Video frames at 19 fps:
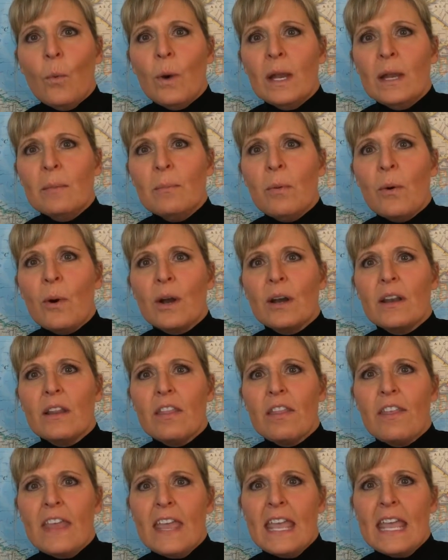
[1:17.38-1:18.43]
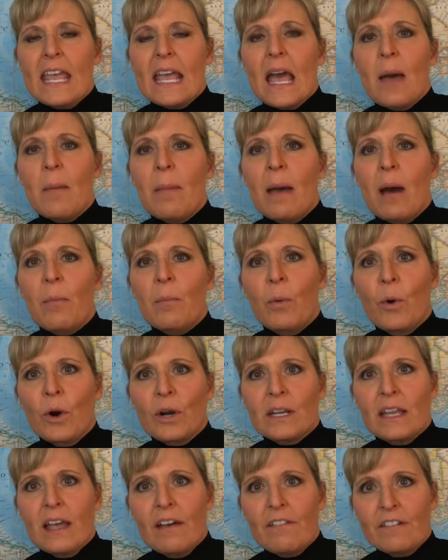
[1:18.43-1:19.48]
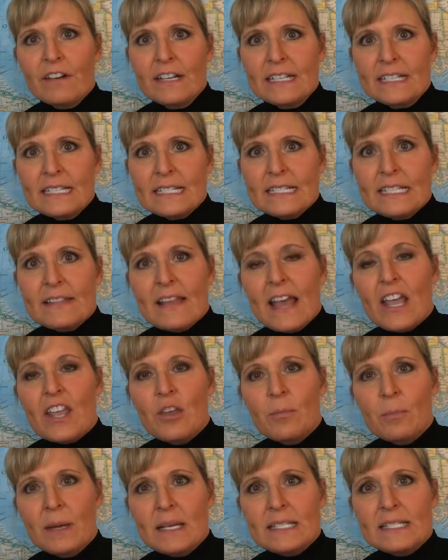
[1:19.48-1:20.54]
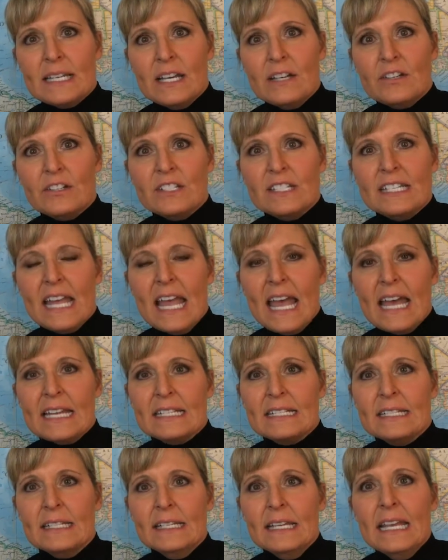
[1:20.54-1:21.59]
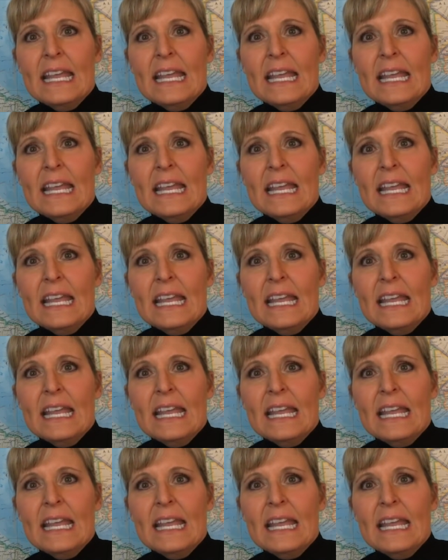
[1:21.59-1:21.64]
One important thing about board governance that you must understand